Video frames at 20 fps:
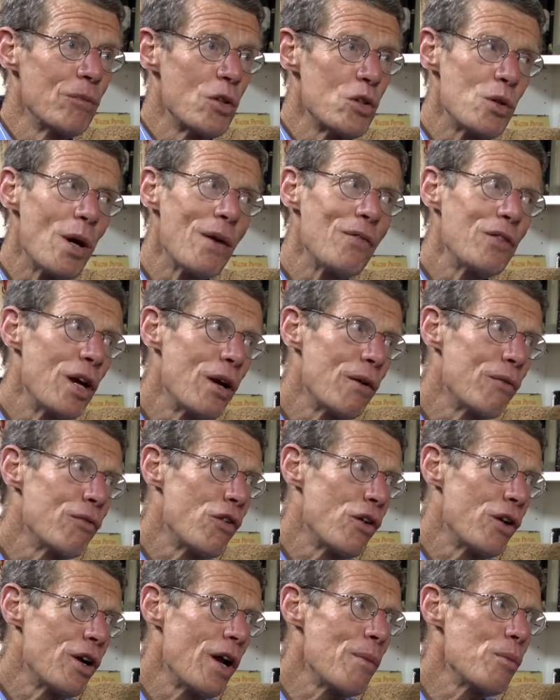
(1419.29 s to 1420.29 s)
So I've cared
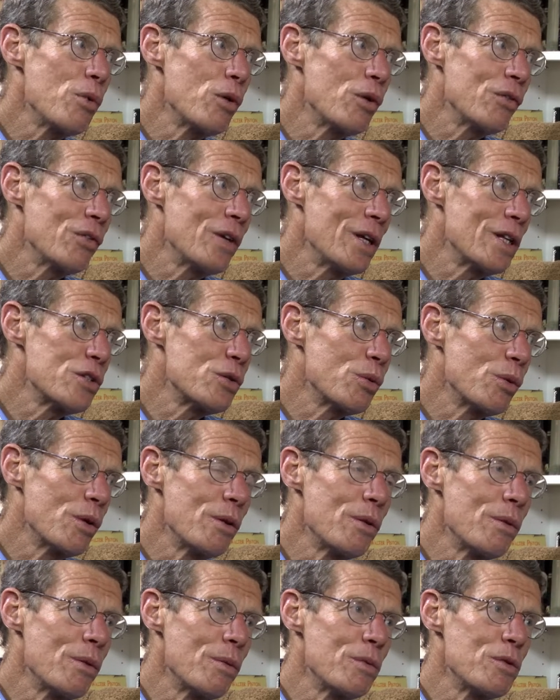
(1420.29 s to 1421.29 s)
for a number of kids
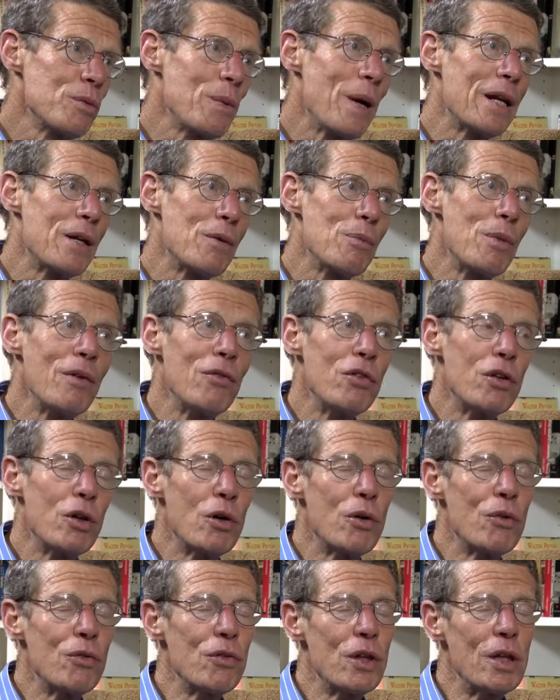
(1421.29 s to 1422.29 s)
with spina bifida
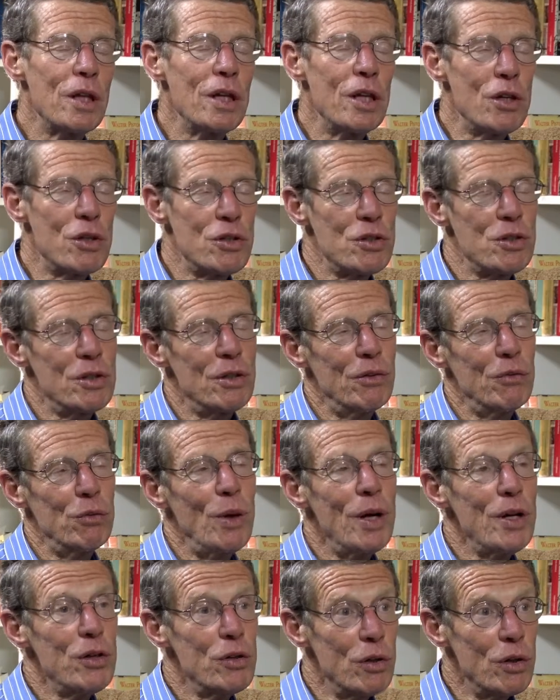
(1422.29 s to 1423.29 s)
over the years and have
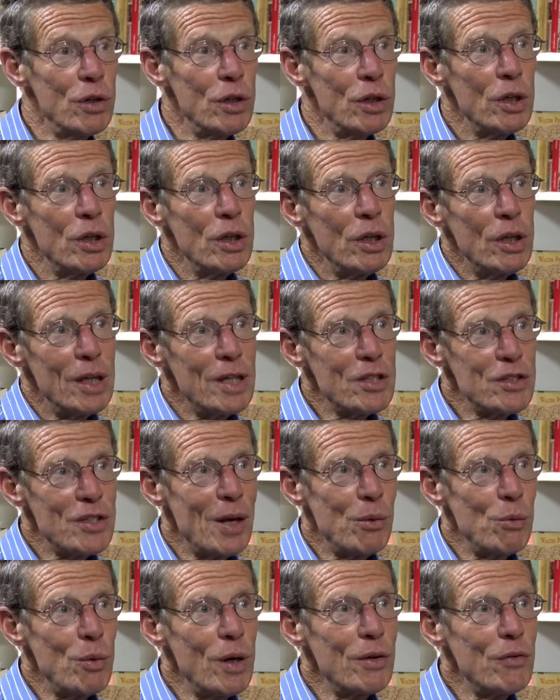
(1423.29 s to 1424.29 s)
wondered is
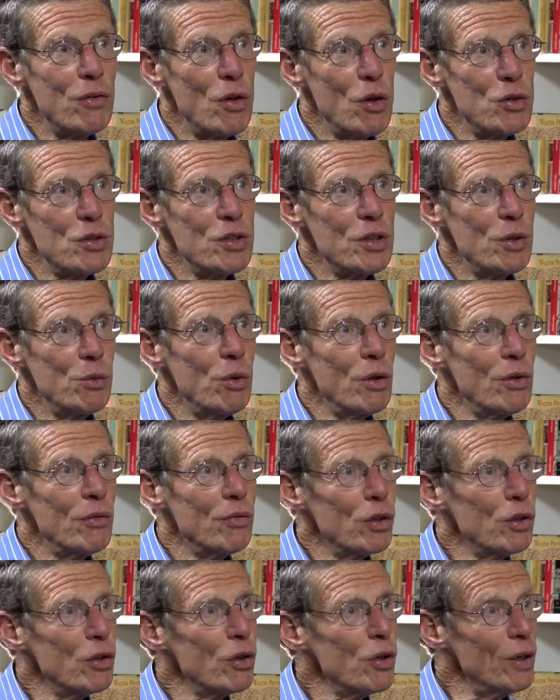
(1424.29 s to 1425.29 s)
that one of those that would
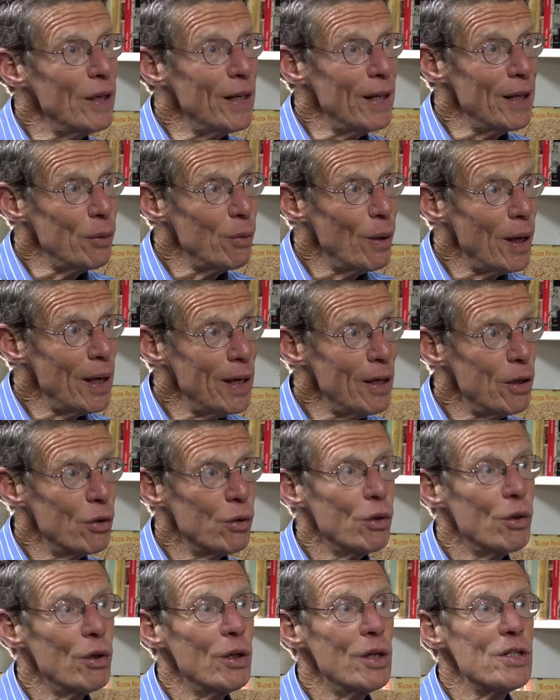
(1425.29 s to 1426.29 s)
have occurred anyway,
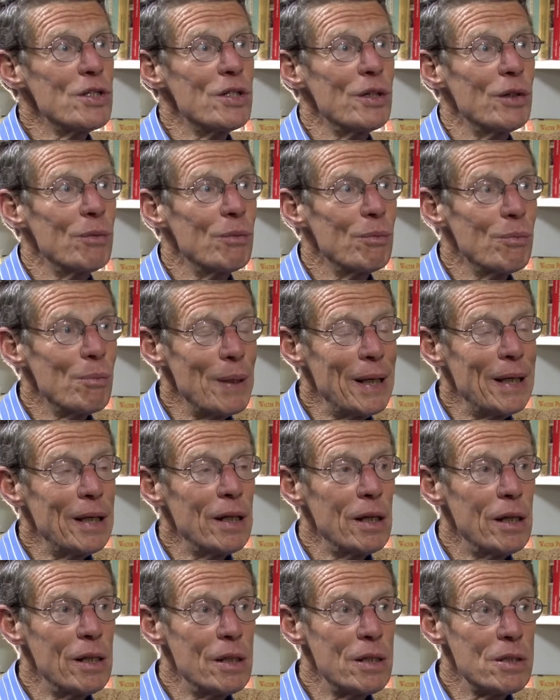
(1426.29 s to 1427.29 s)
or is it
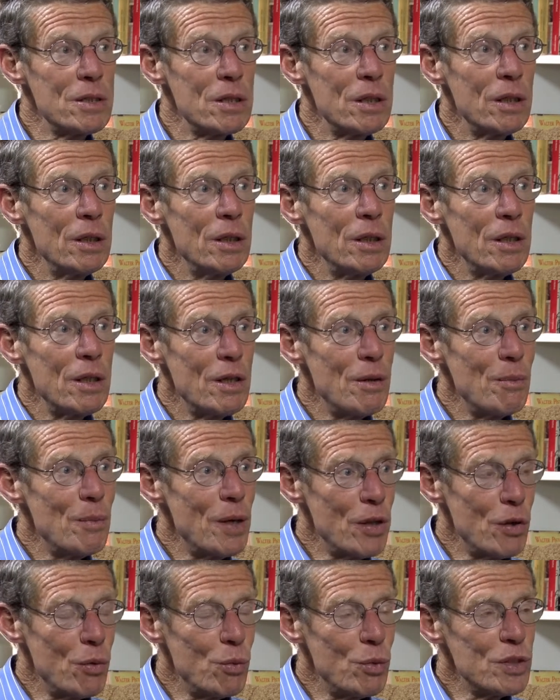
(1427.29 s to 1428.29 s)
because the
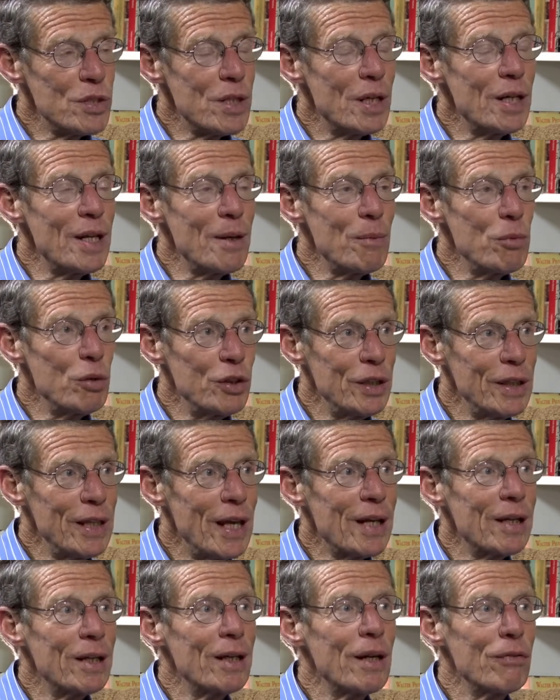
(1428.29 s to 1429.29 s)
mother was unable to
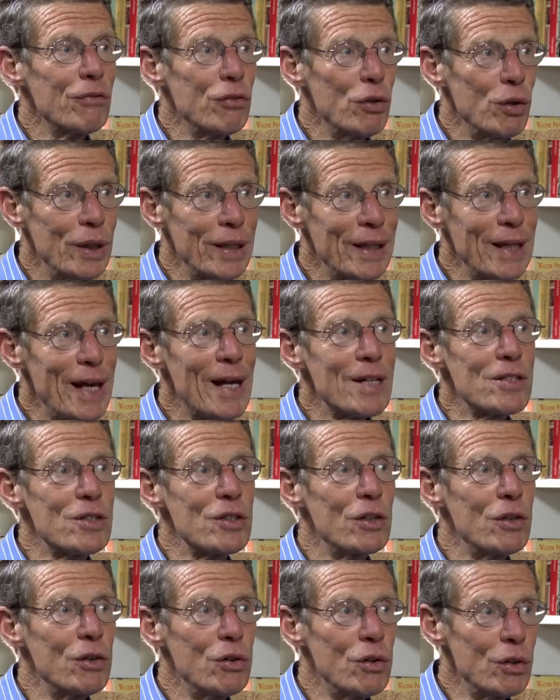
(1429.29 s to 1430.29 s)
get enough folic
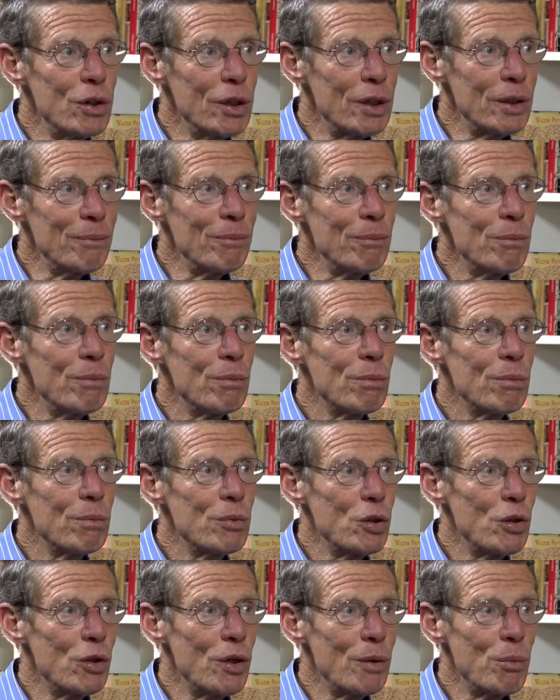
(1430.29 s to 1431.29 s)
acid during,
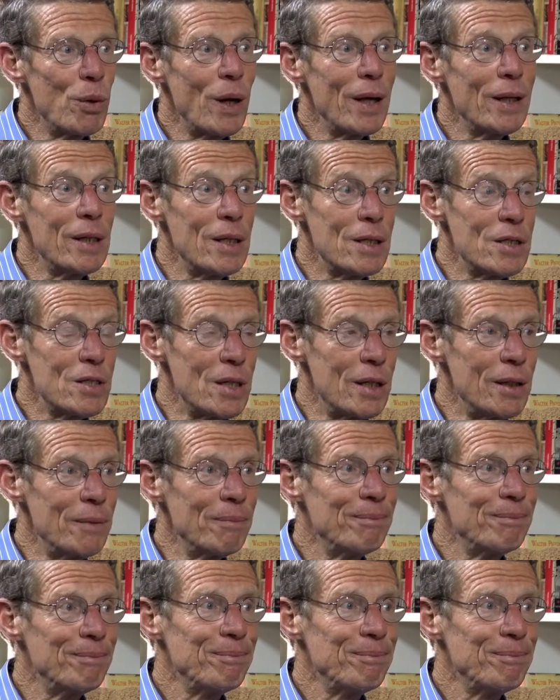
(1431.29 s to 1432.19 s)
during pregnancy?